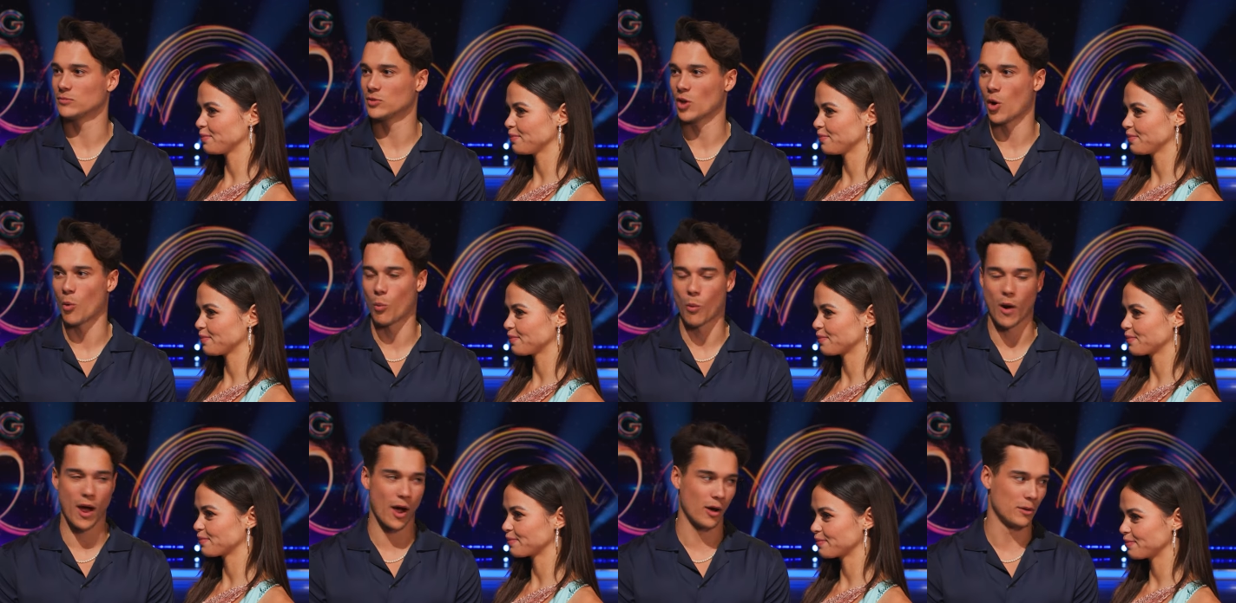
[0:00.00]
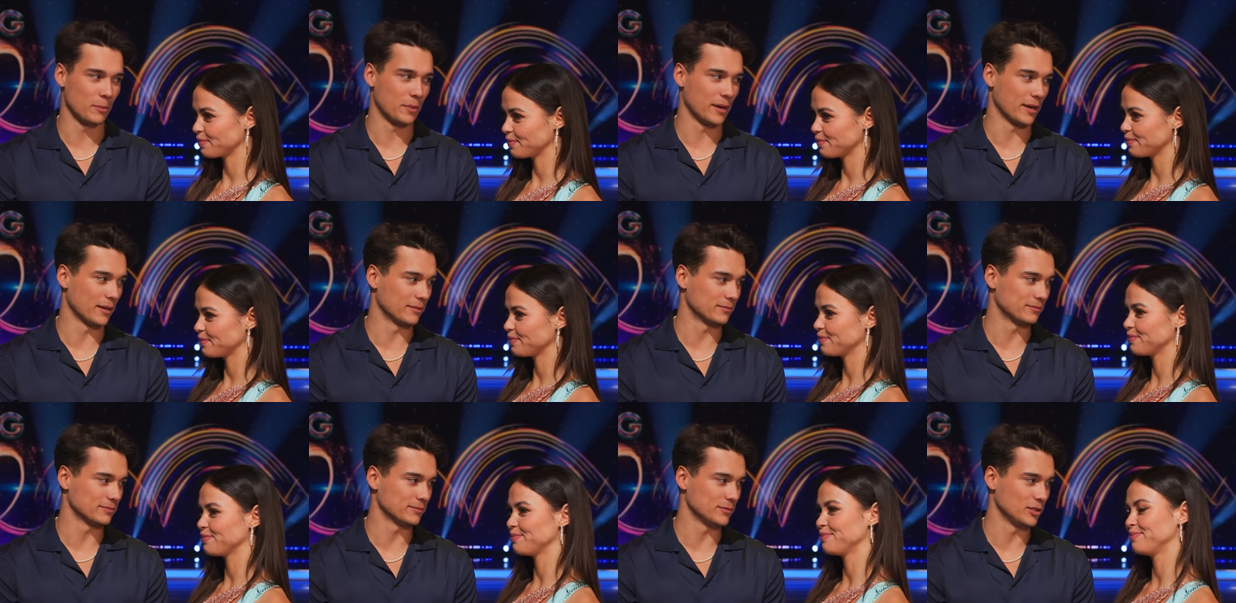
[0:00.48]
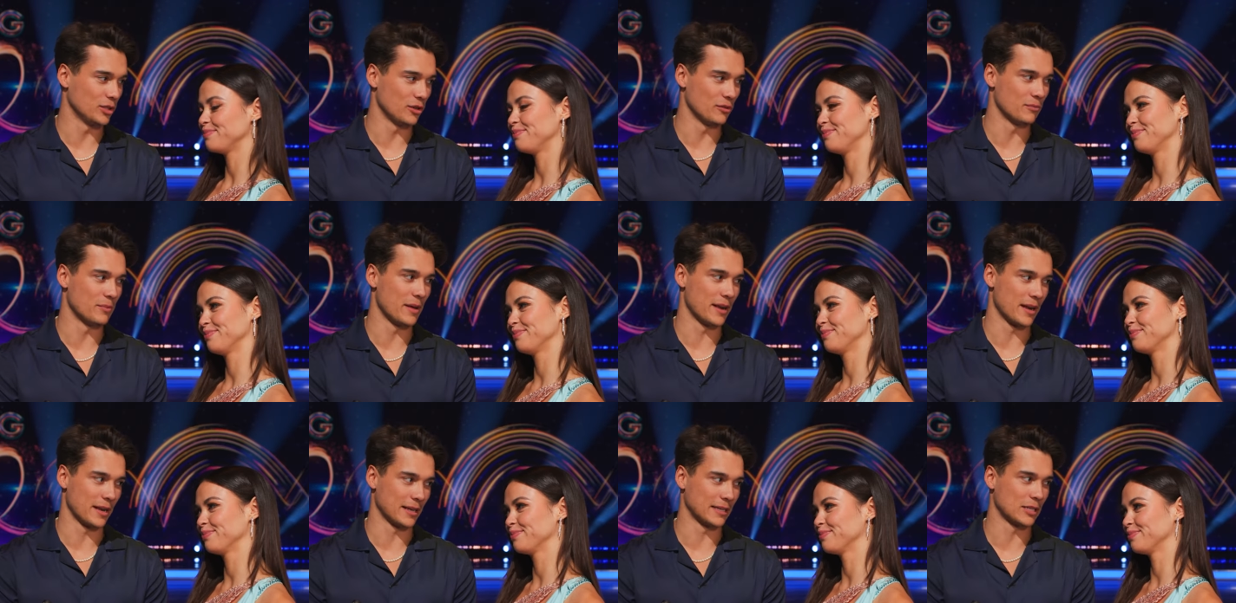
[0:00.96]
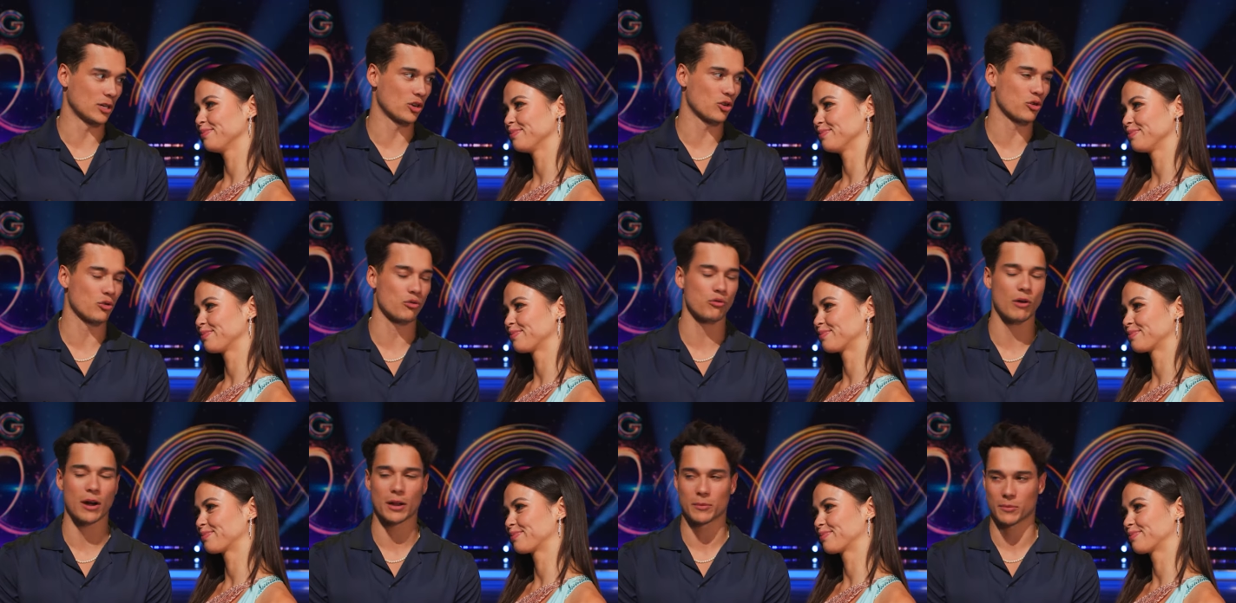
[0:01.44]
Speaker 1: no, wow, be. You've been
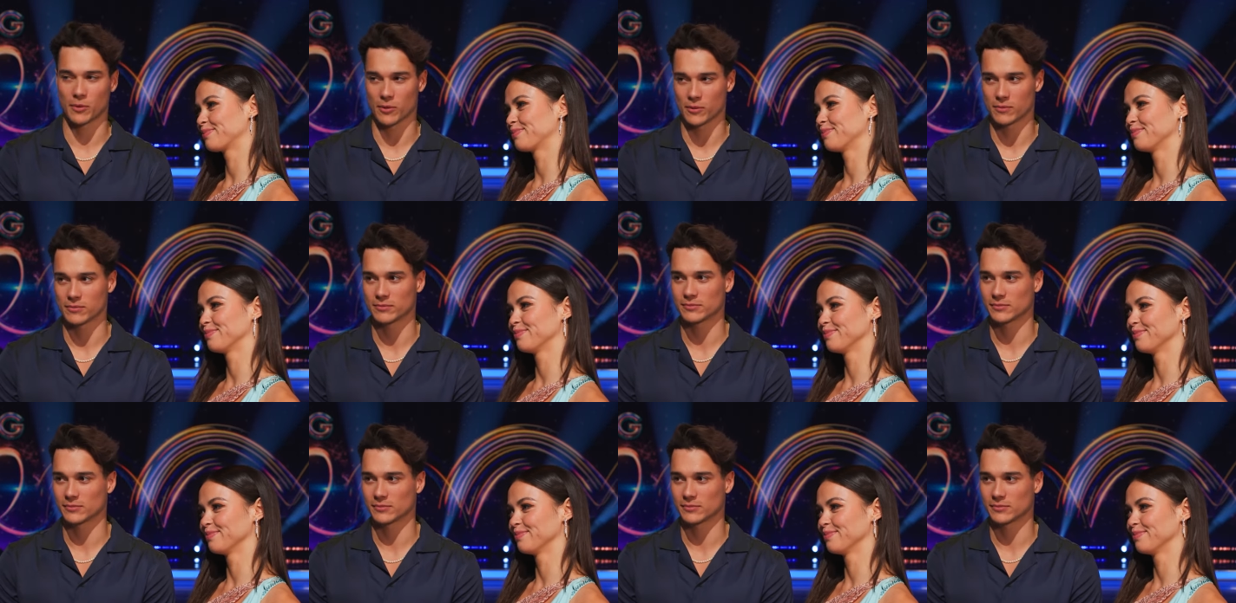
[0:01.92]
incredible.